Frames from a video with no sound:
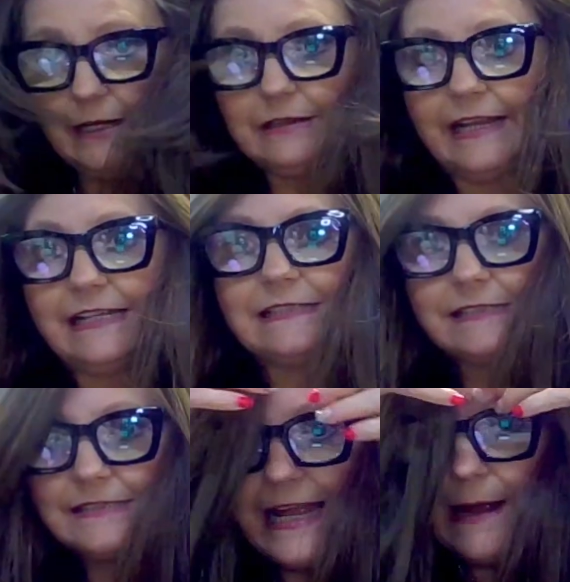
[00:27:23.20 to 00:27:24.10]
lace,
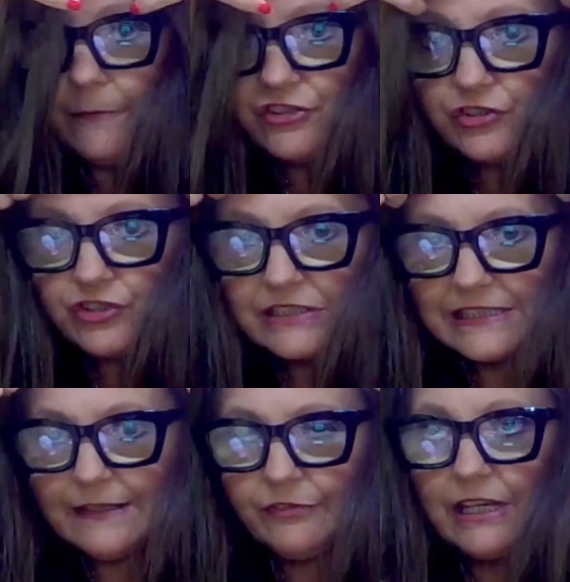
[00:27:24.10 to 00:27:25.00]
it's damaged. You just
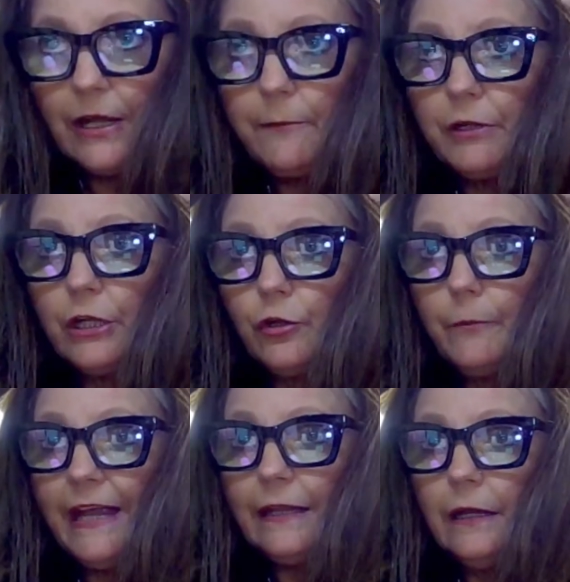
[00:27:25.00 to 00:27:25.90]
lift it up a little
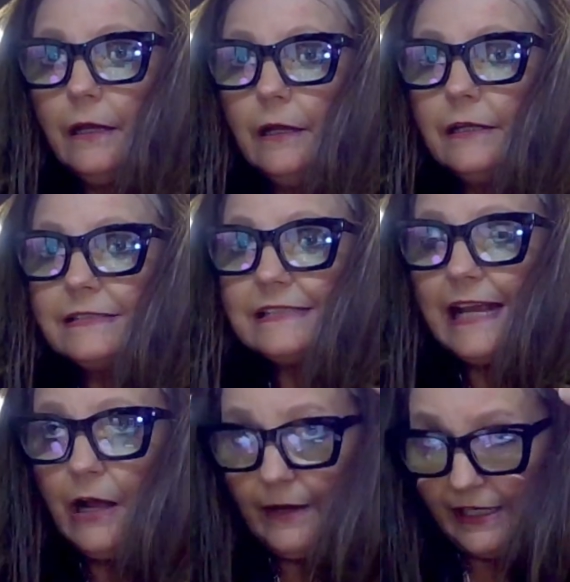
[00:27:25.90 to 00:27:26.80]
bit. See
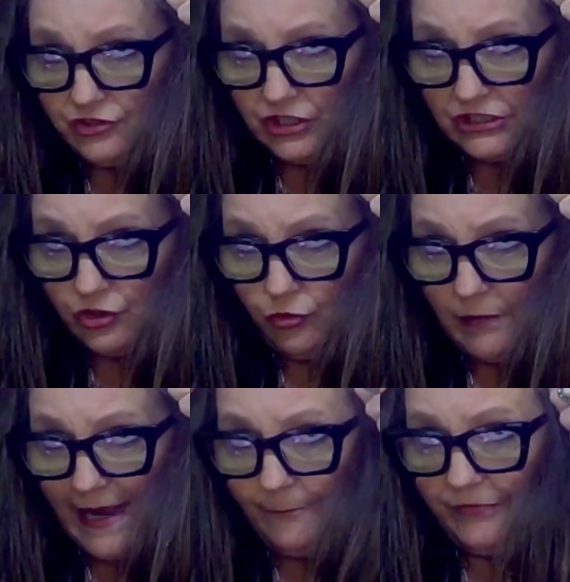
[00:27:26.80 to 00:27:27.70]
how I just
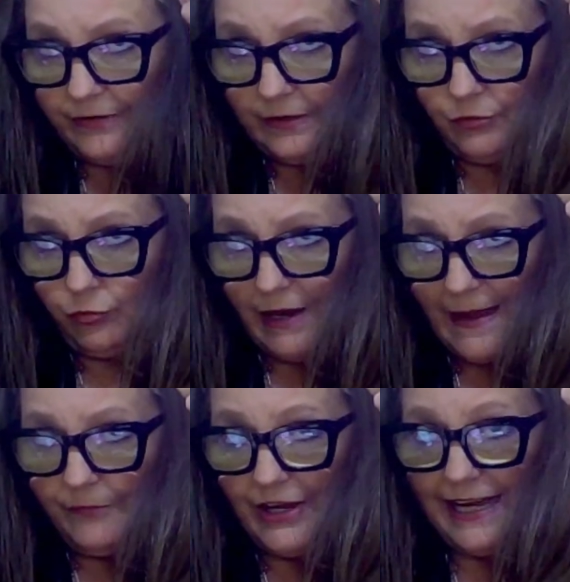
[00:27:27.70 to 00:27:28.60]
grab
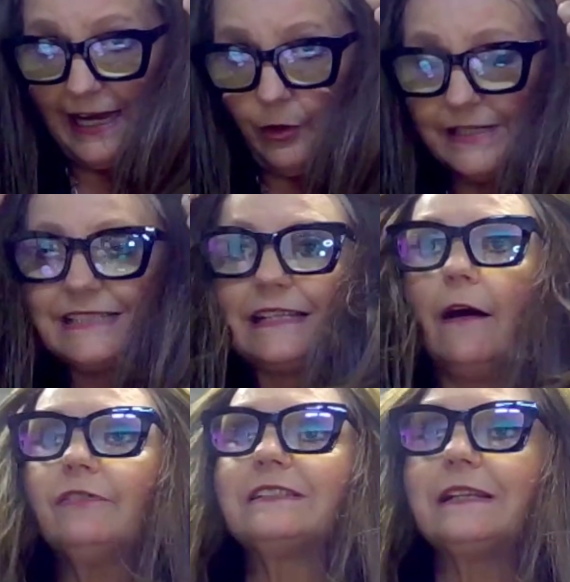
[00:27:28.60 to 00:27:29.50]
the hair
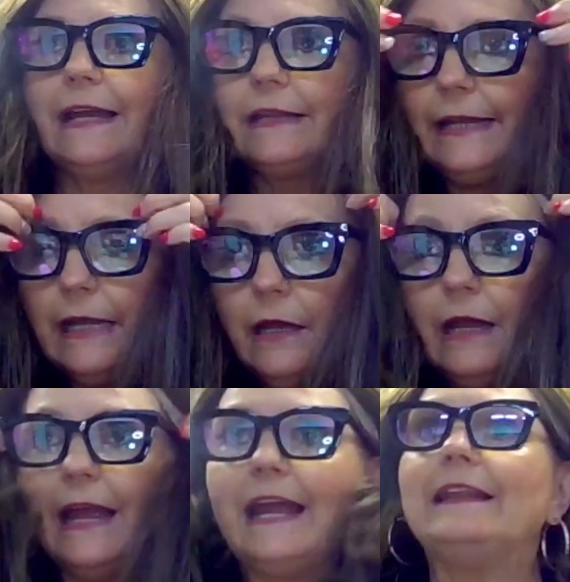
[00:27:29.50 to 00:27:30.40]
itself slightly,
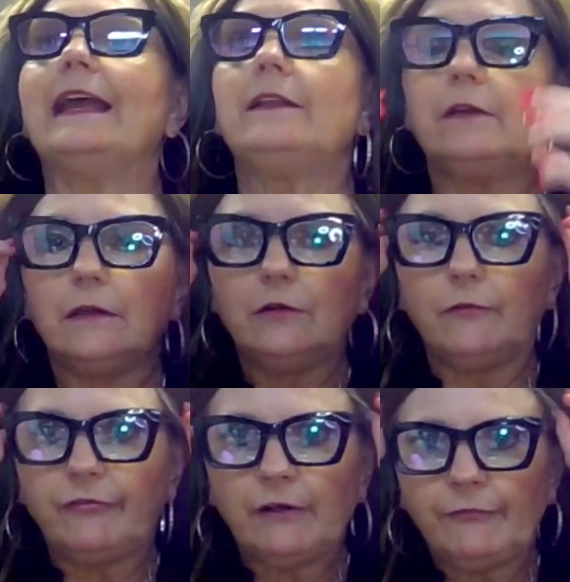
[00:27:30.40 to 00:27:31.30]
and then you
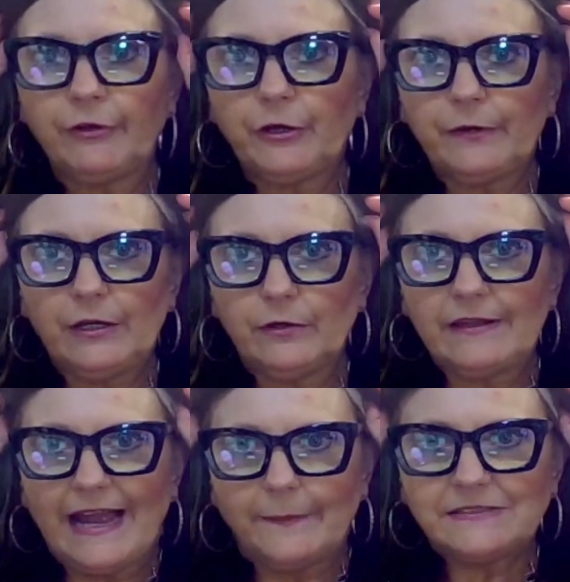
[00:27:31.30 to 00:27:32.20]
feel for your ear
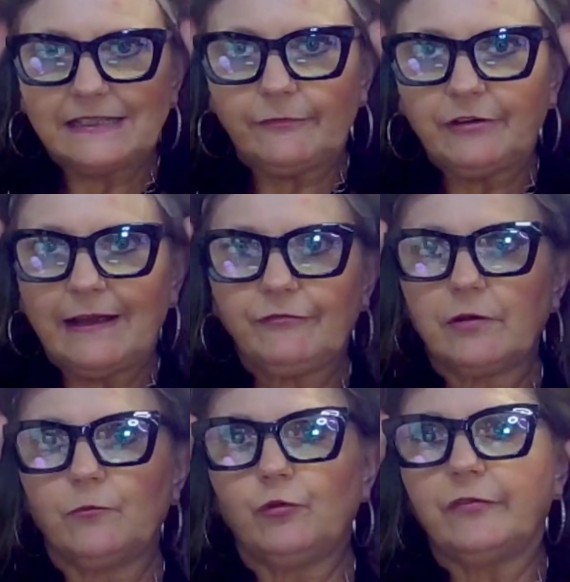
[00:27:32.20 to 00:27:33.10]
tabs. And if you have
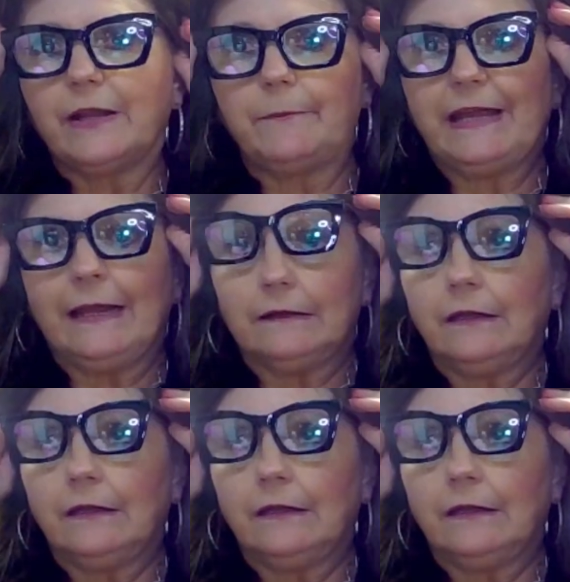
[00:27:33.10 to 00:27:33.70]
to move it a bit,